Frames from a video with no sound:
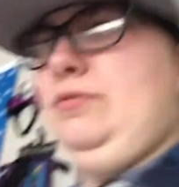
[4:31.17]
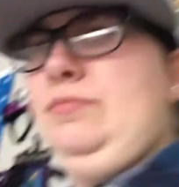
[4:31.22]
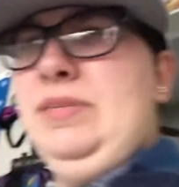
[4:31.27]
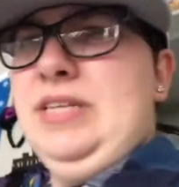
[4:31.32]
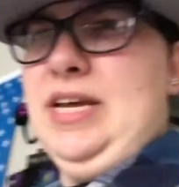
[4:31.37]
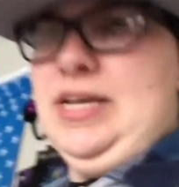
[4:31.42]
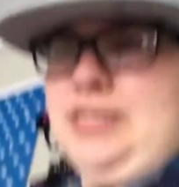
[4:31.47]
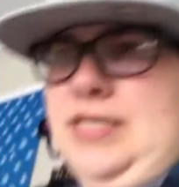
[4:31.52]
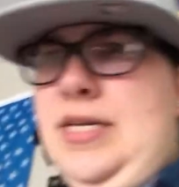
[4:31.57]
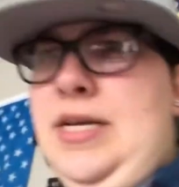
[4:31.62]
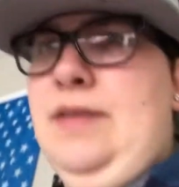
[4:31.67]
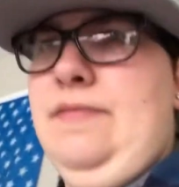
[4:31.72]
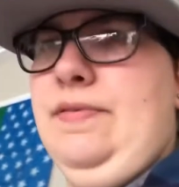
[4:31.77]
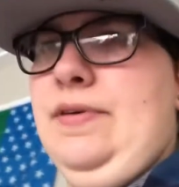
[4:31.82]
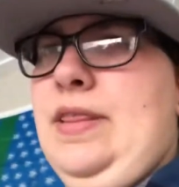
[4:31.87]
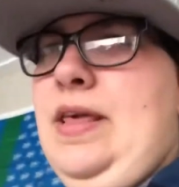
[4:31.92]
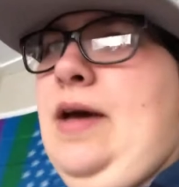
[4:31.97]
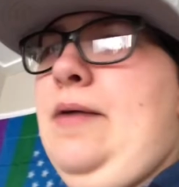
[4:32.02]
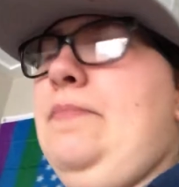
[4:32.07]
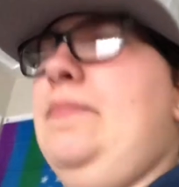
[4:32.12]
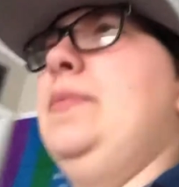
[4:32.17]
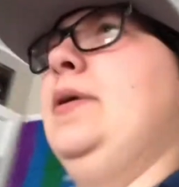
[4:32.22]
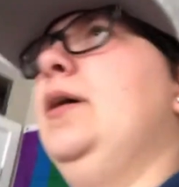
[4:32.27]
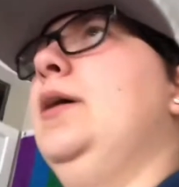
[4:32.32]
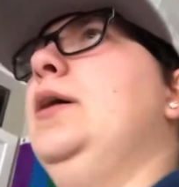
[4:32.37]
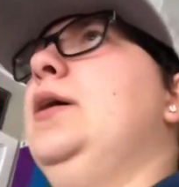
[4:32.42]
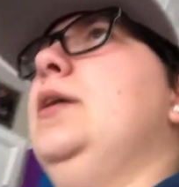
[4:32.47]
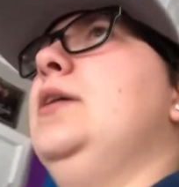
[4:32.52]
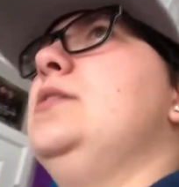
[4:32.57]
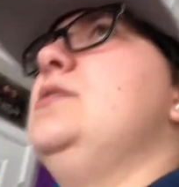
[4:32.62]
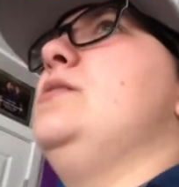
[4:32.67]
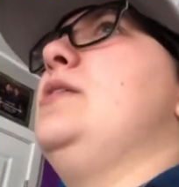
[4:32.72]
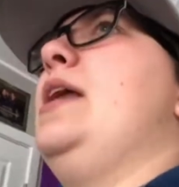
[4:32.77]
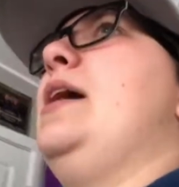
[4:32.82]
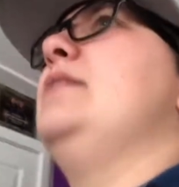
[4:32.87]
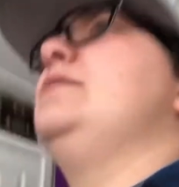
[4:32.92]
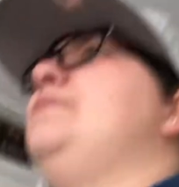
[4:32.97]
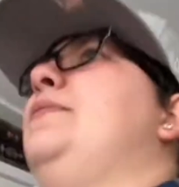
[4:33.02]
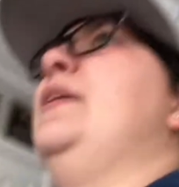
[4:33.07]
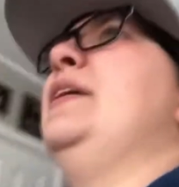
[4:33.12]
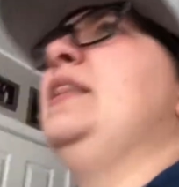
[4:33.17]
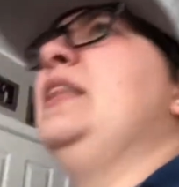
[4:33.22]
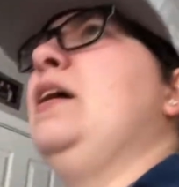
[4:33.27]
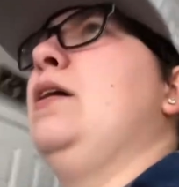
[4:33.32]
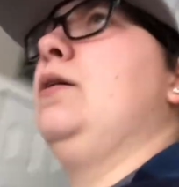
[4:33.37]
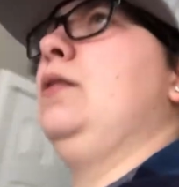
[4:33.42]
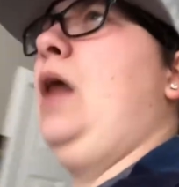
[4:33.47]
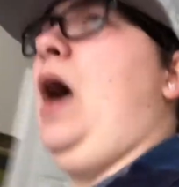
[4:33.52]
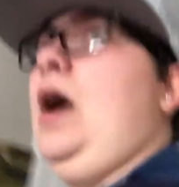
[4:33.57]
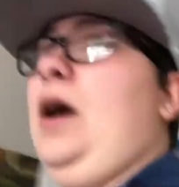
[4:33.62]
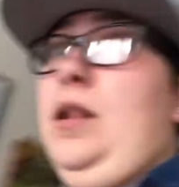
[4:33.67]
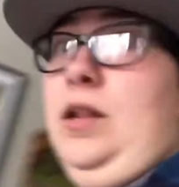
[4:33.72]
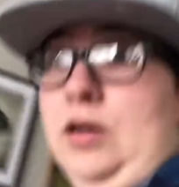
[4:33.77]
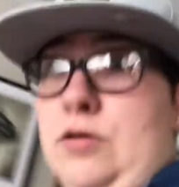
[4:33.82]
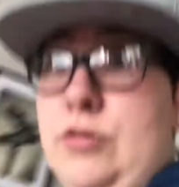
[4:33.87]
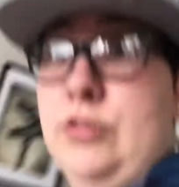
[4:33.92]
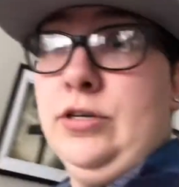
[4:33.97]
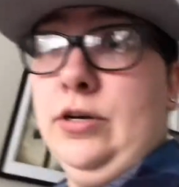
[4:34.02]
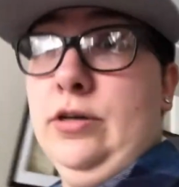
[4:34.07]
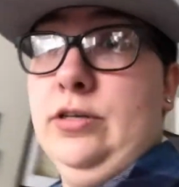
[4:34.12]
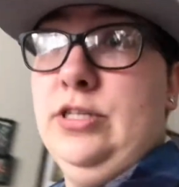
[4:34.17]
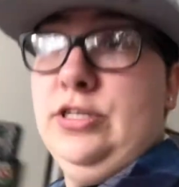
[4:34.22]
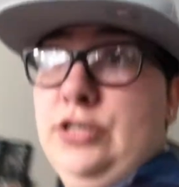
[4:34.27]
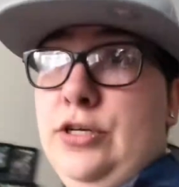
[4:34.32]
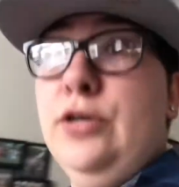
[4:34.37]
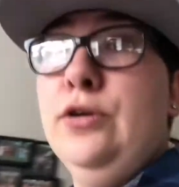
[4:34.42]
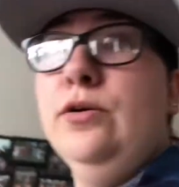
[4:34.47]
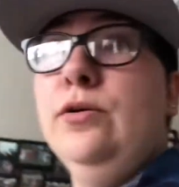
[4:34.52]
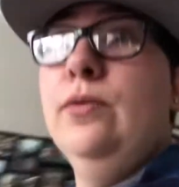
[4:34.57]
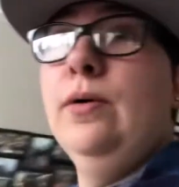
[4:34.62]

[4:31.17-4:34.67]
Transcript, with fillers: testing for them. So that's fun. They're a lot closer to